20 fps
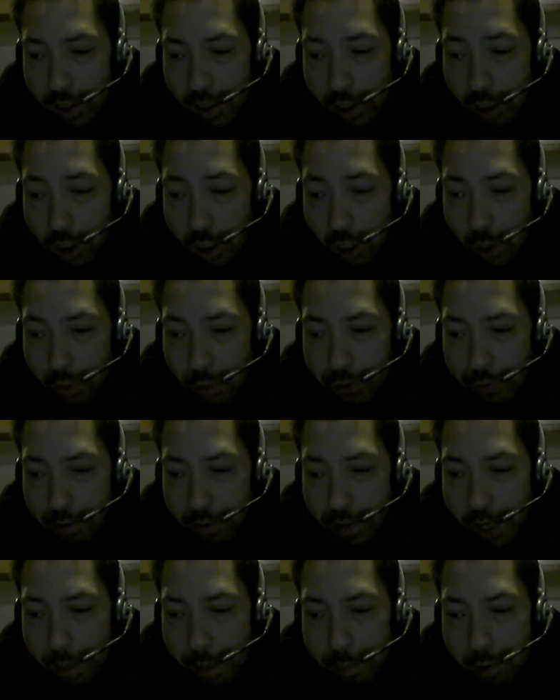go
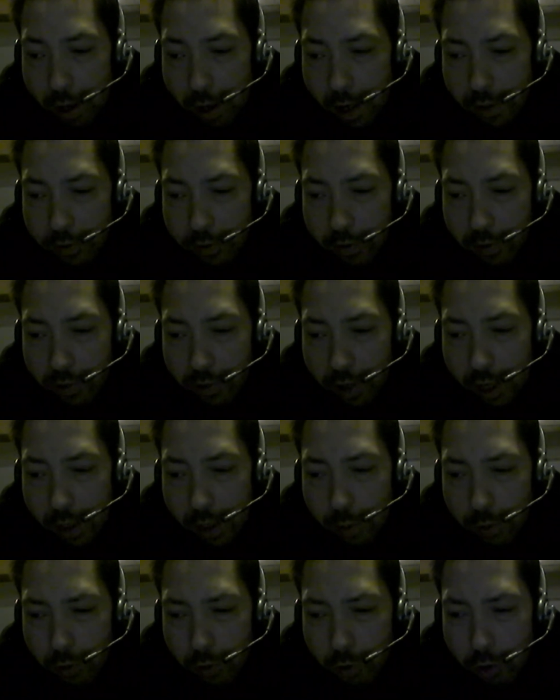through that process. I
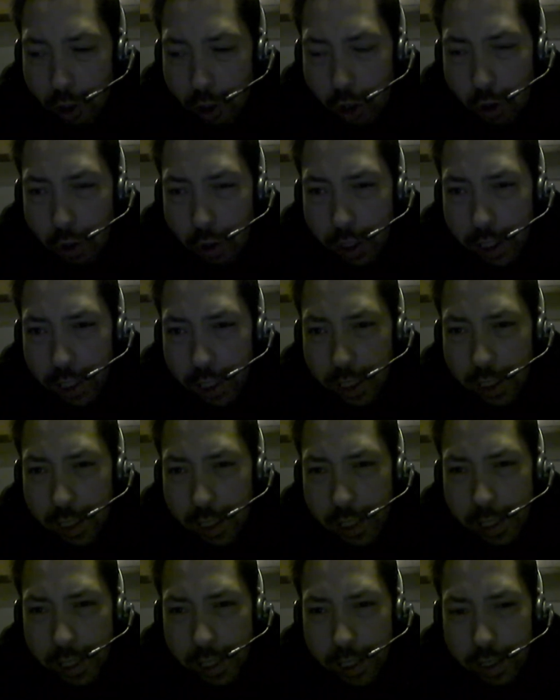was coding
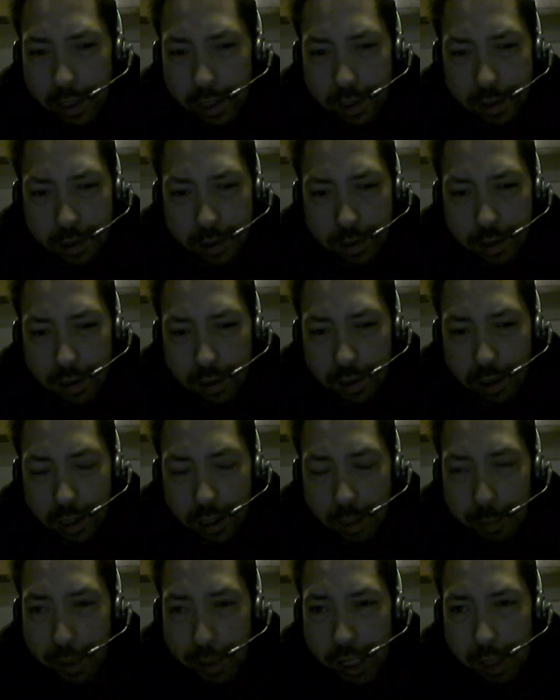in
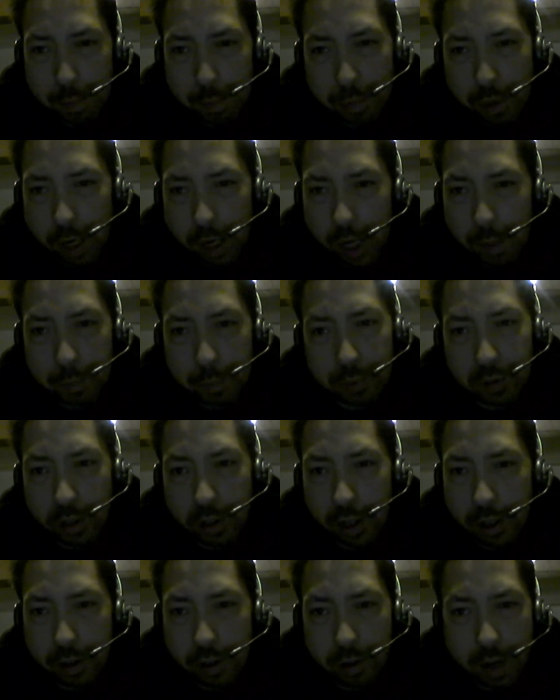command prompt
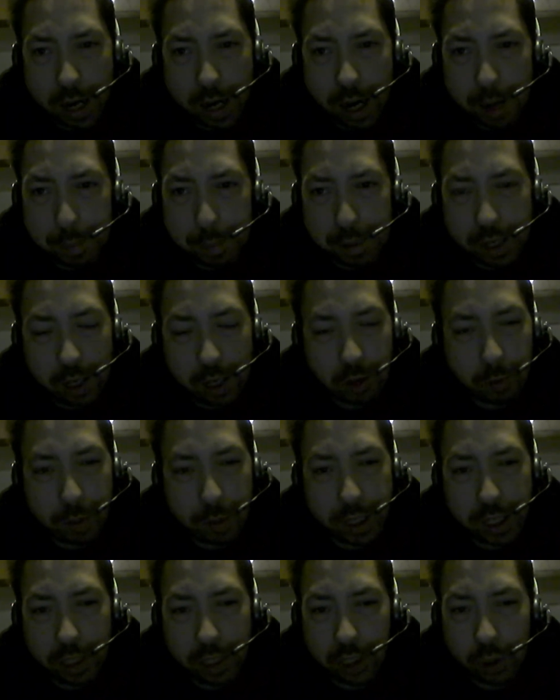under admin. I was
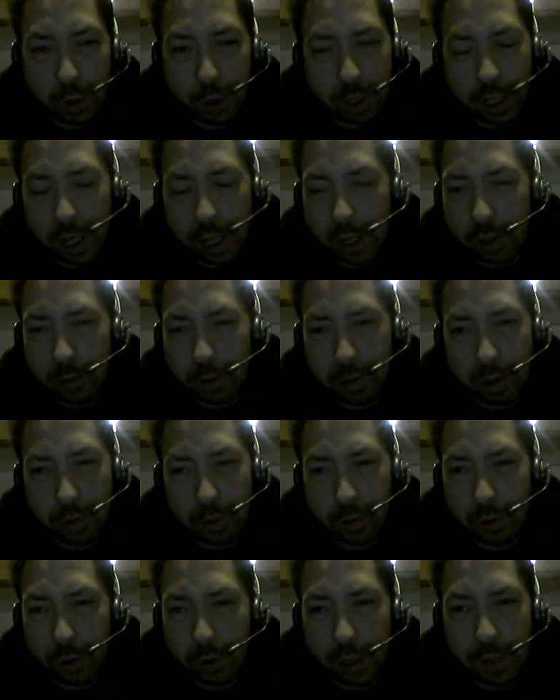making new accounts. I
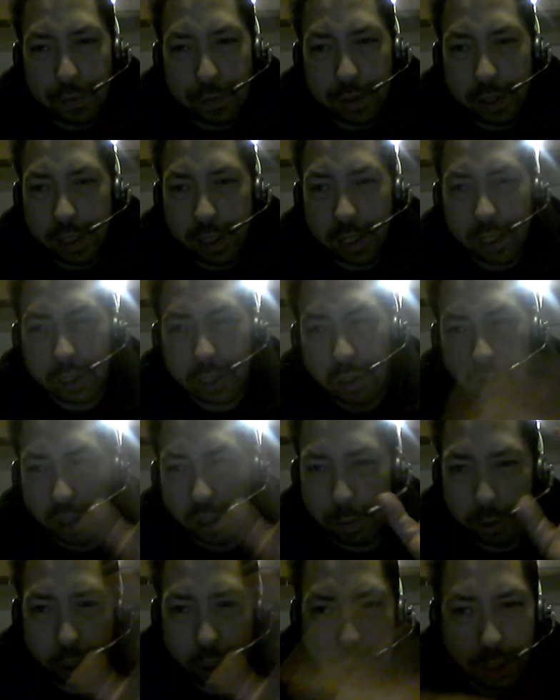was doing everything, and it just
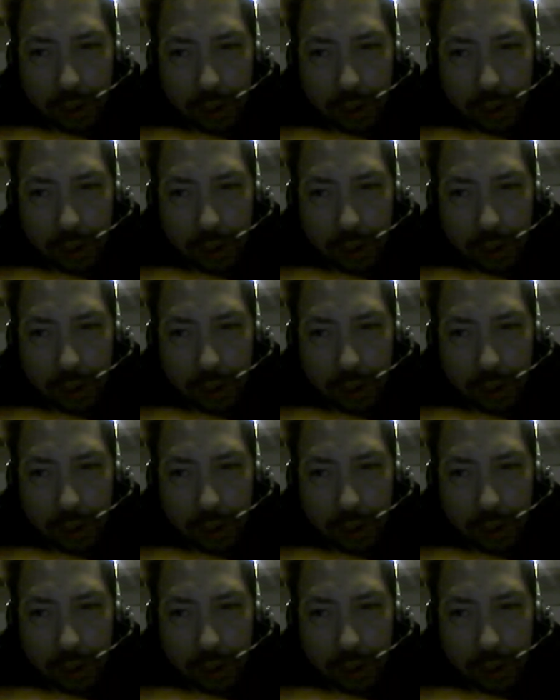kept shutting